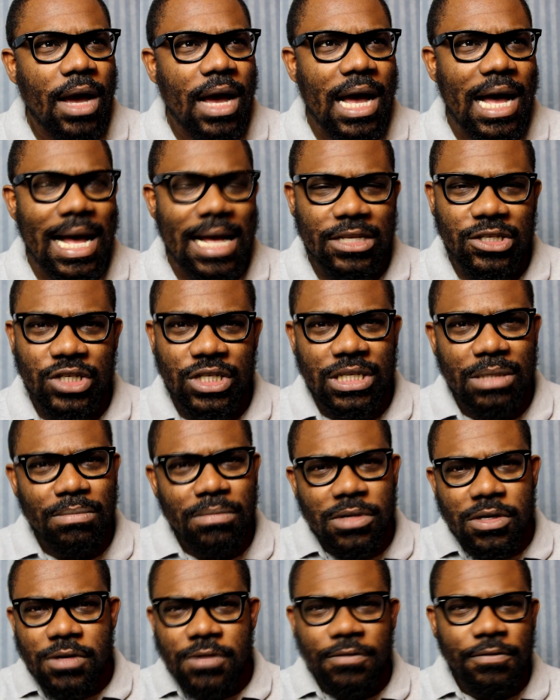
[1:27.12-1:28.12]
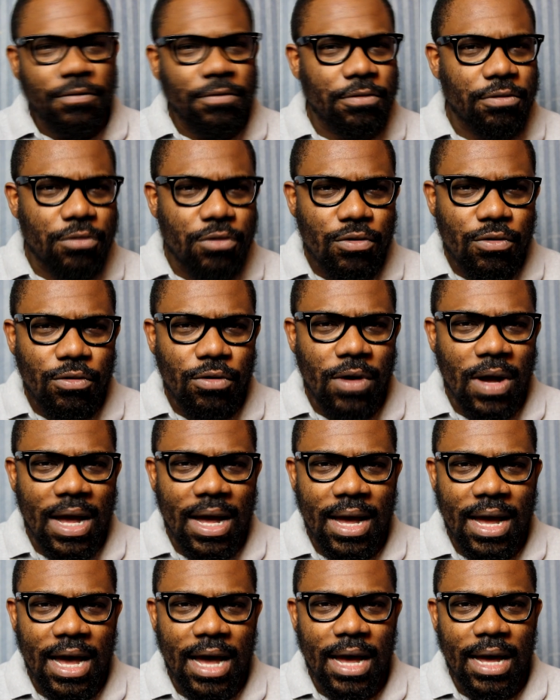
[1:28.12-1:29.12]
as she moved through
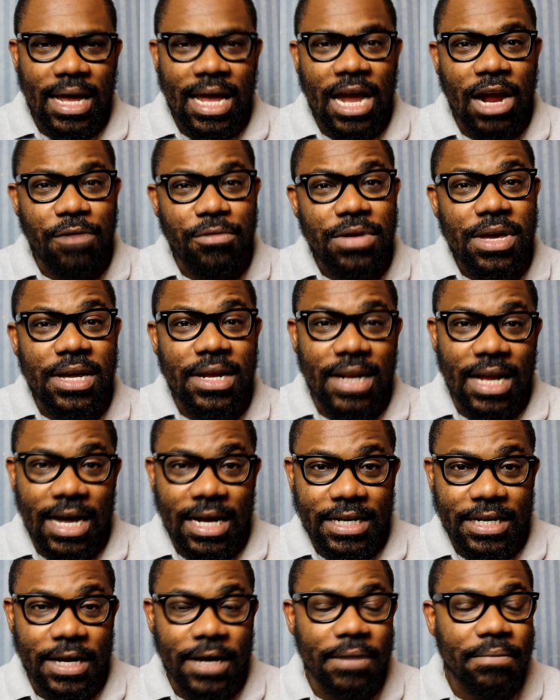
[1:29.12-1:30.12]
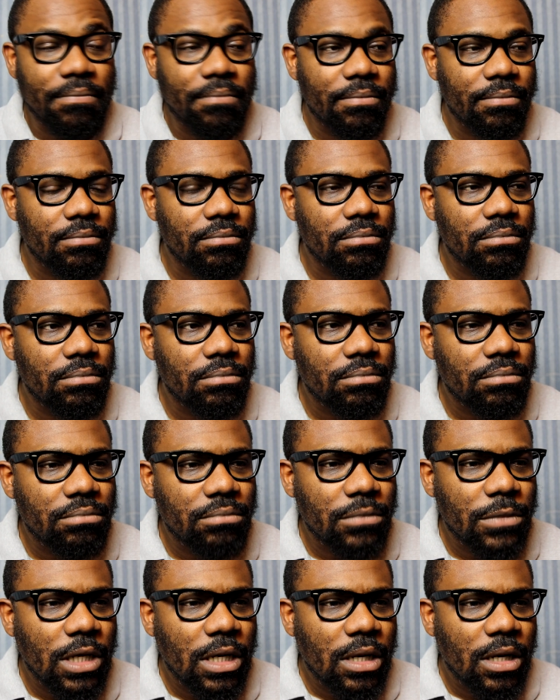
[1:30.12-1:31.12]
her career ladder,
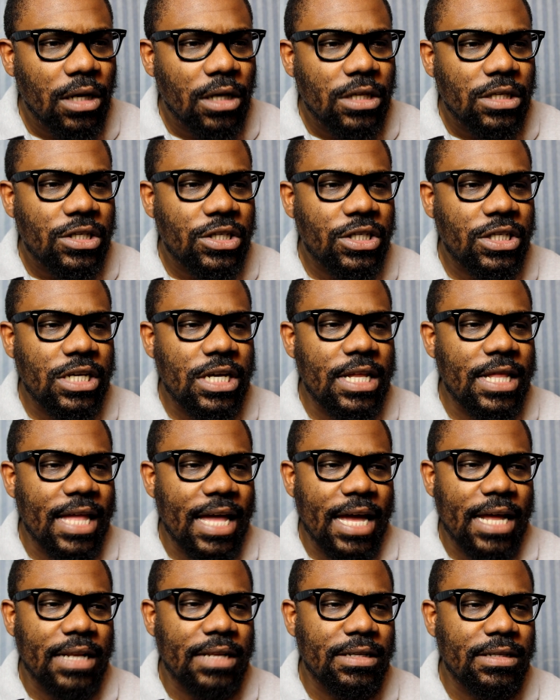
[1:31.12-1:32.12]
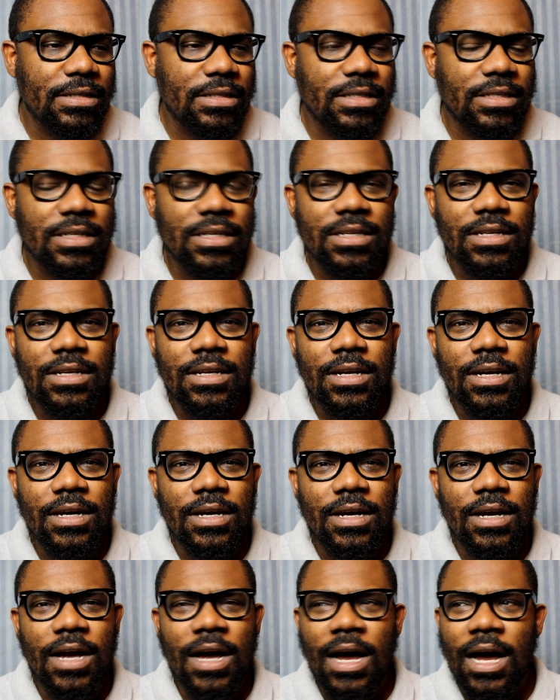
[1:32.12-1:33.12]
she then
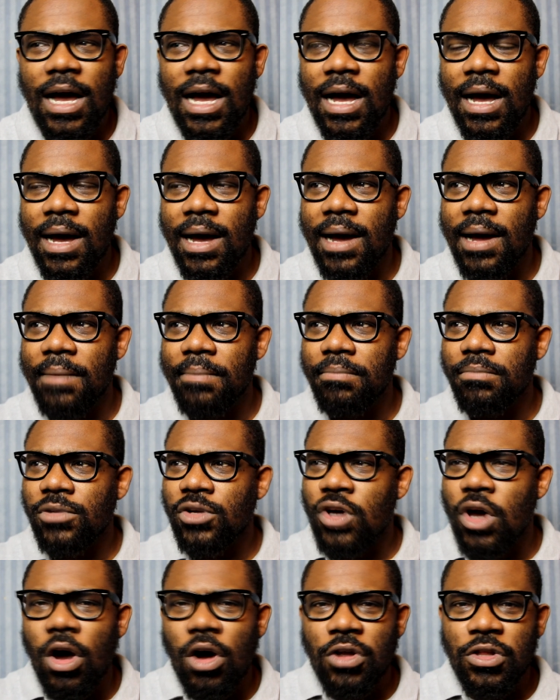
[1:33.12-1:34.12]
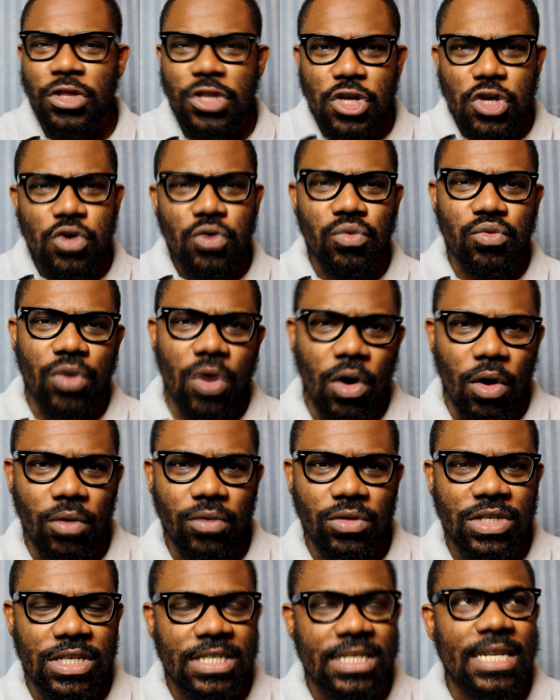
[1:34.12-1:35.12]
got a new
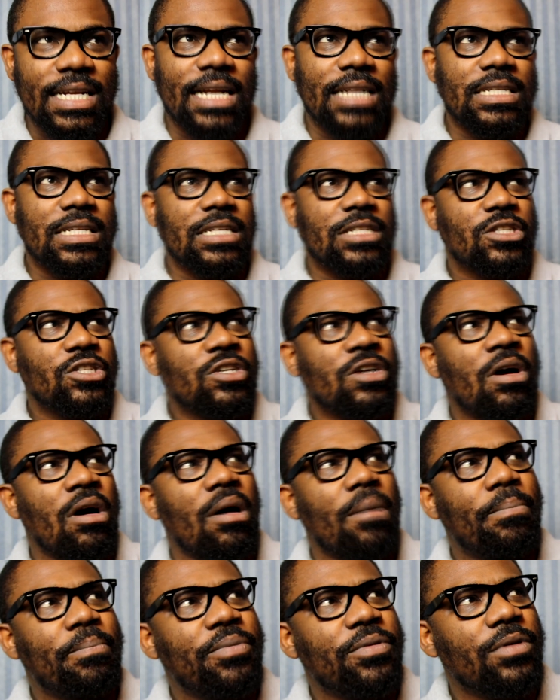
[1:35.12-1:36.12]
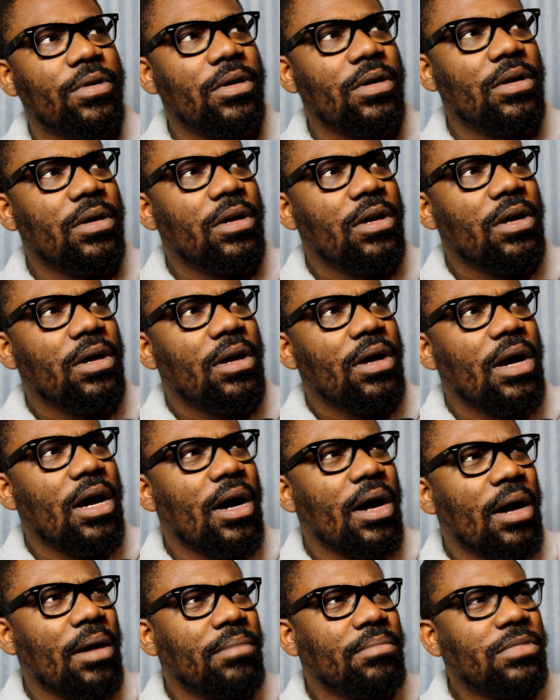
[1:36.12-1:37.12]
role. She said at the top,
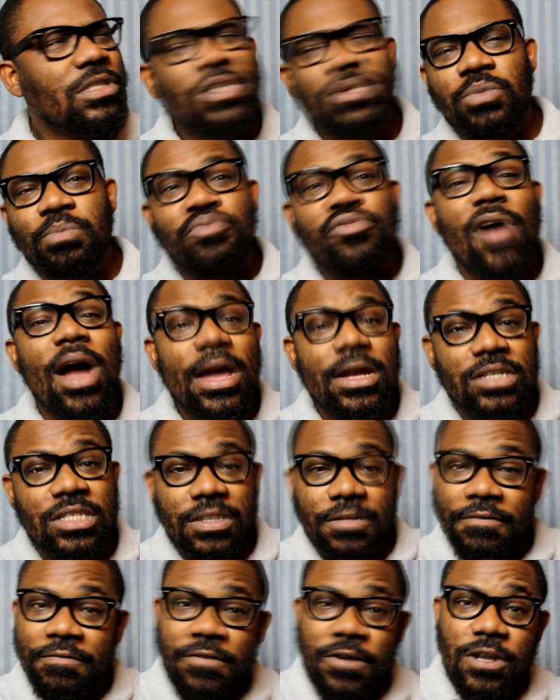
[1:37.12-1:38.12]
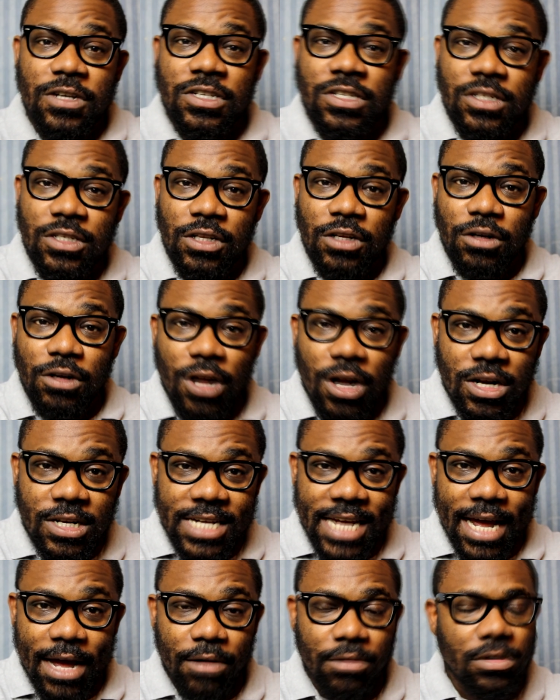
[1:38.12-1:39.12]
this is prior to the first
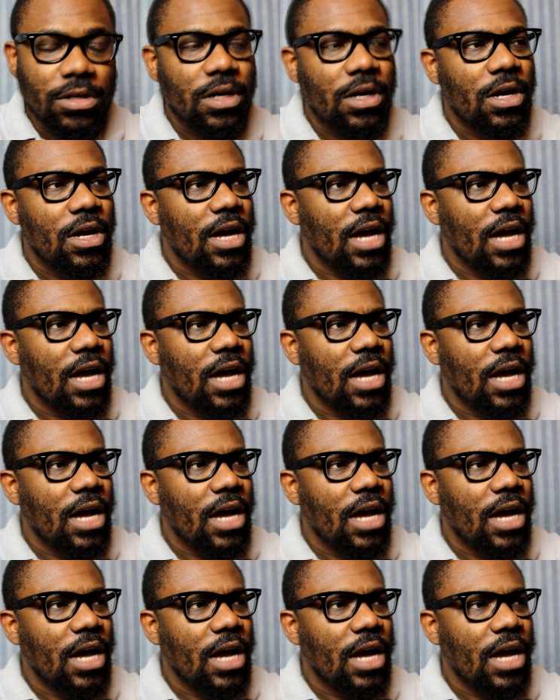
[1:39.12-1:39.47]
lockdown,